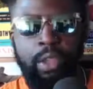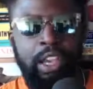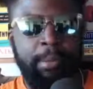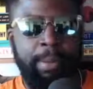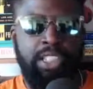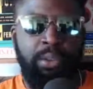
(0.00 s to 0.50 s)

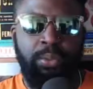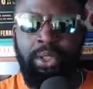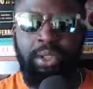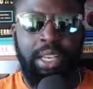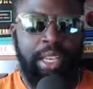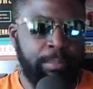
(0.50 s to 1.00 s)
especially if you
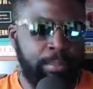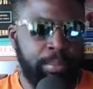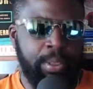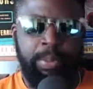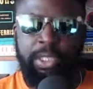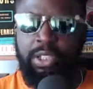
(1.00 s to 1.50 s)
imp-
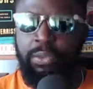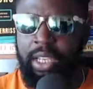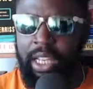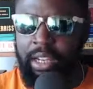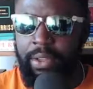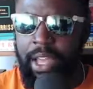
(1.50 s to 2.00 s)
especially if you
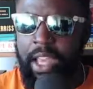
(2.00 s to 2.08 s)
kind of